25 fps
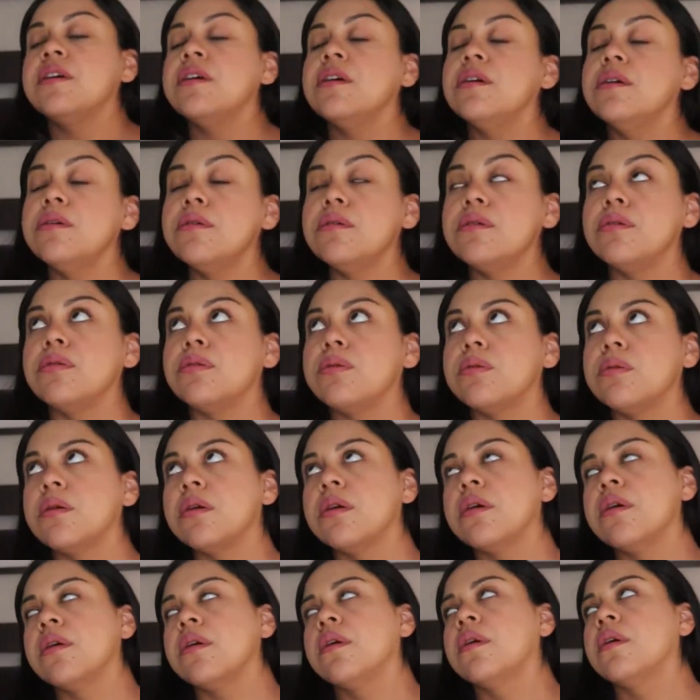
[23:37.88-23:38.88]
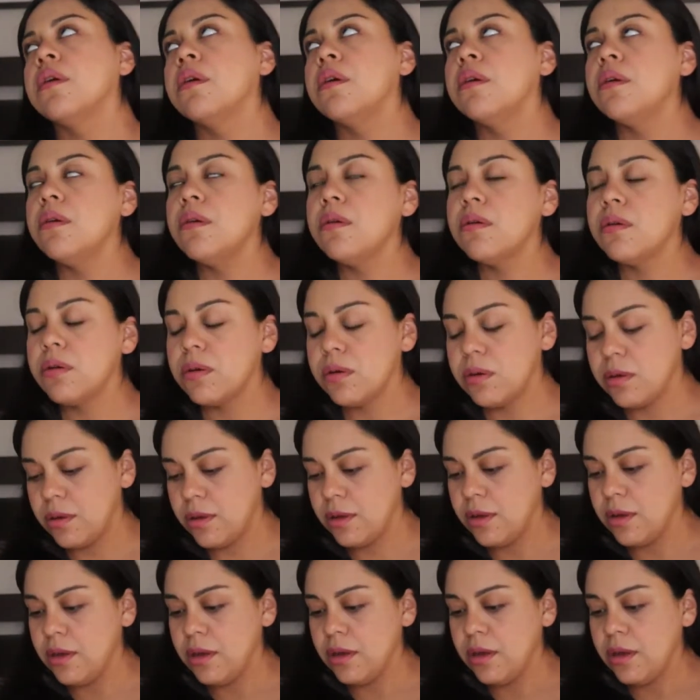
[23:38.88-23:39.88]
Whew. Whew.
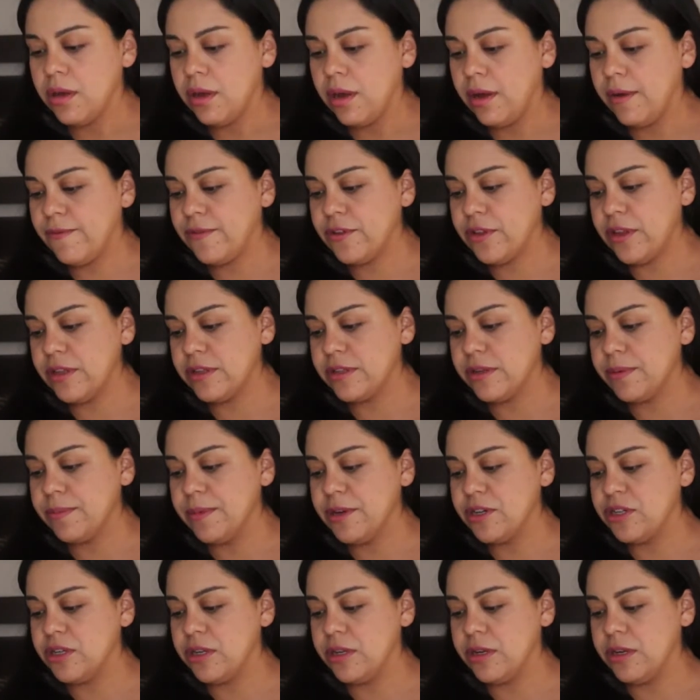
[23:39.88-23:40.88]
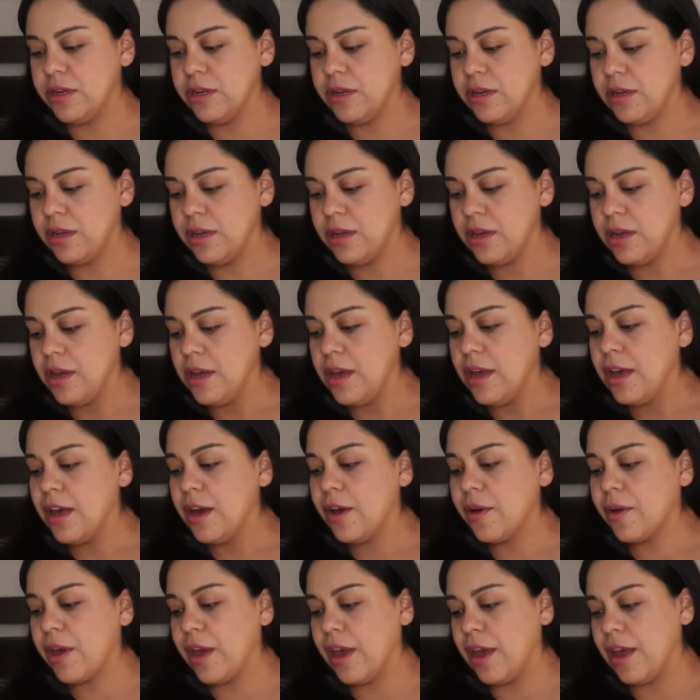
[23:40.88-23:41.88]
Everything's a mission.
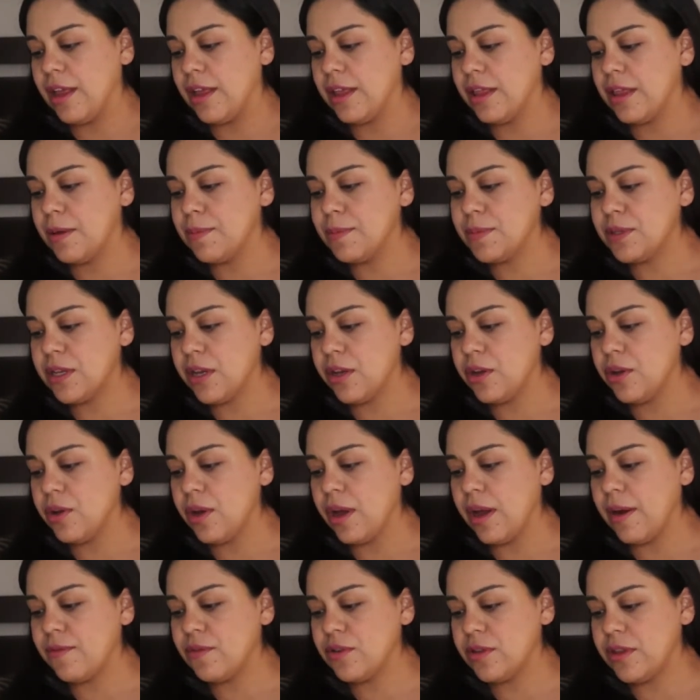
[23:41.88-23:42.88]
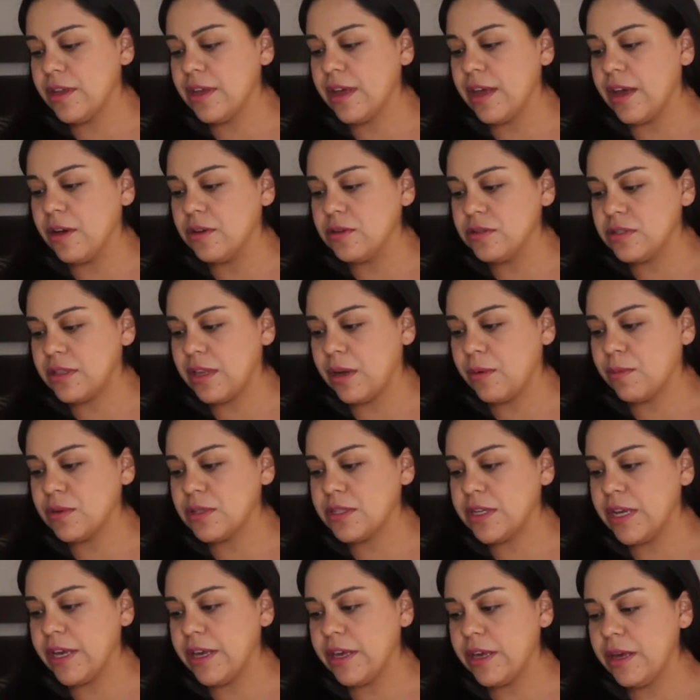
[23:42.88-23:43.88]
Okay, let me tell you everything else that we're
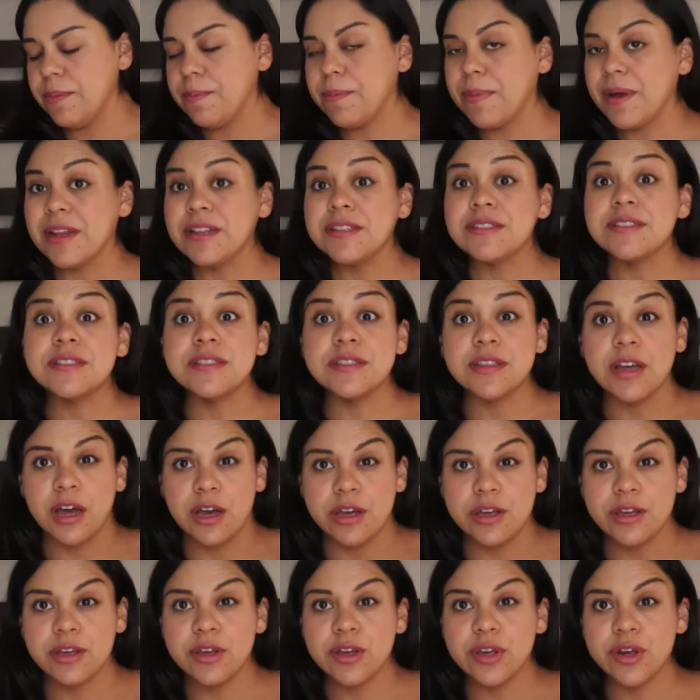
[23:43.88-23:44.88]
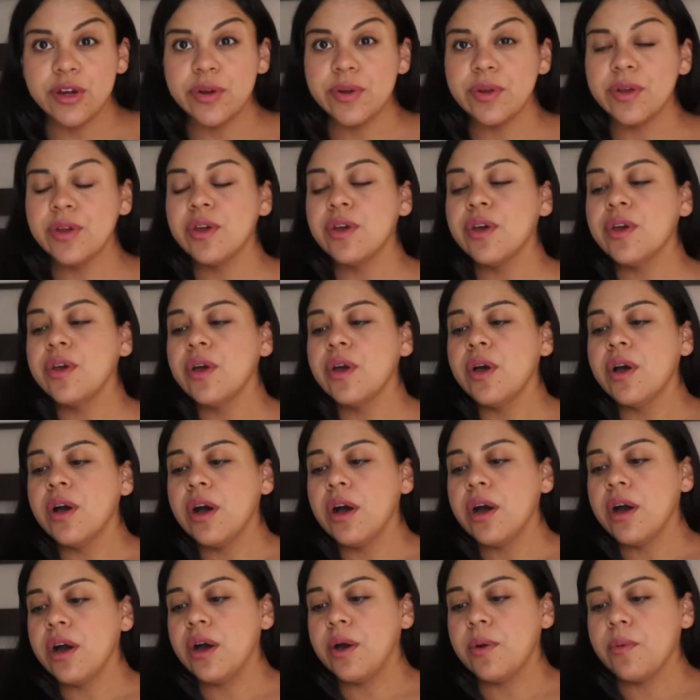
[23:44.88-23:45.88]
taking, but it's not here.
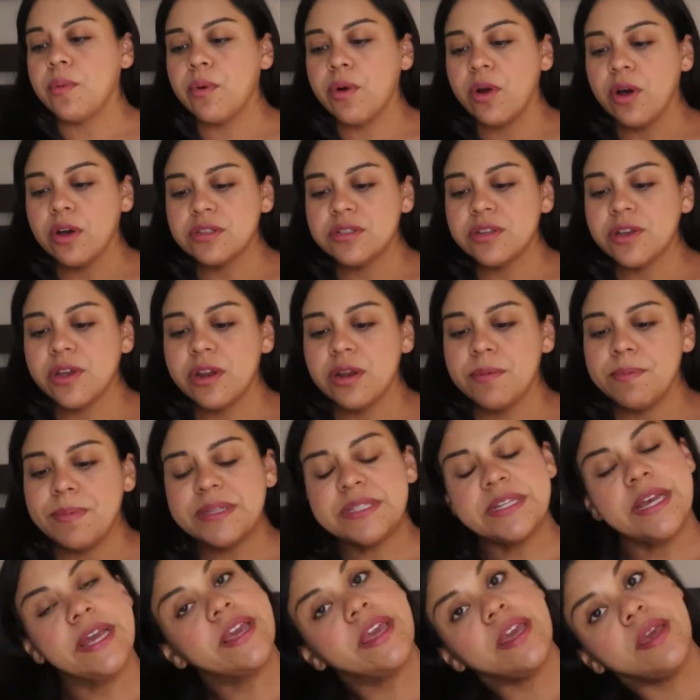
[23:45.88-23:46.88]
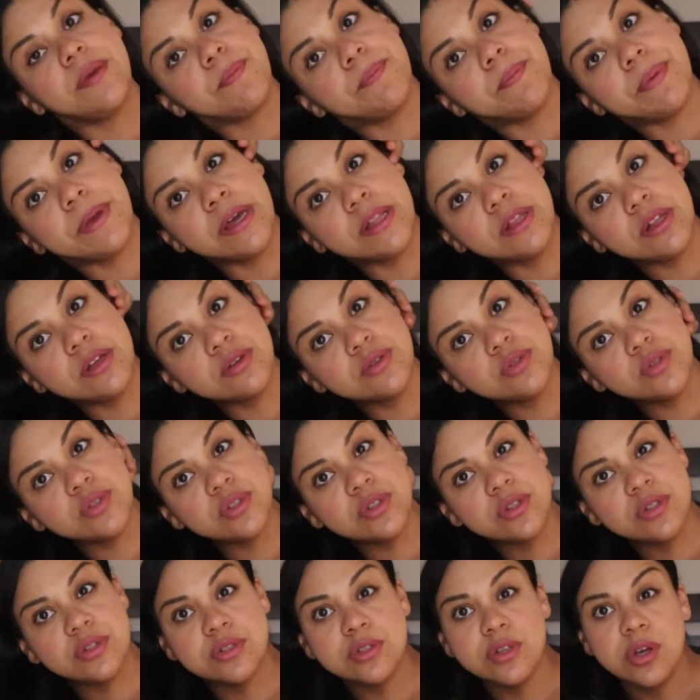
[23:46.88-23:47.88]
We're also going to be taking pillows.
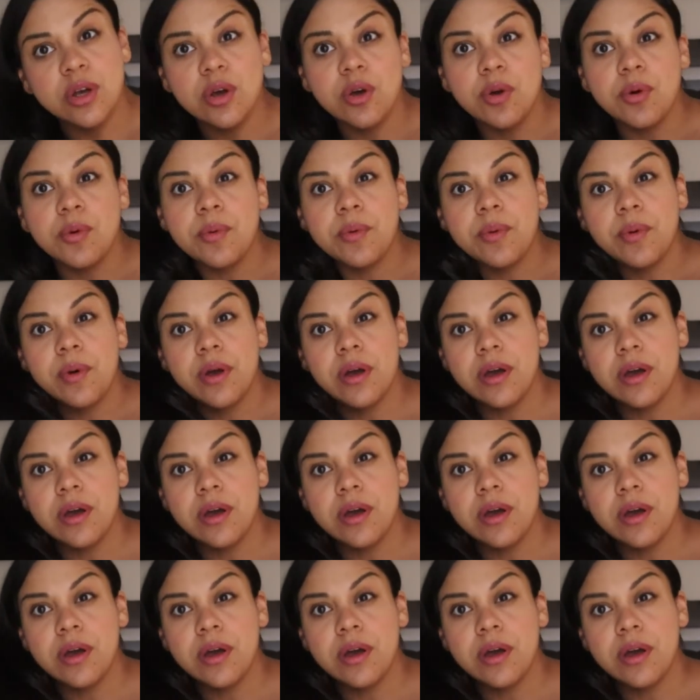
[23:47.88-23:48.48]
So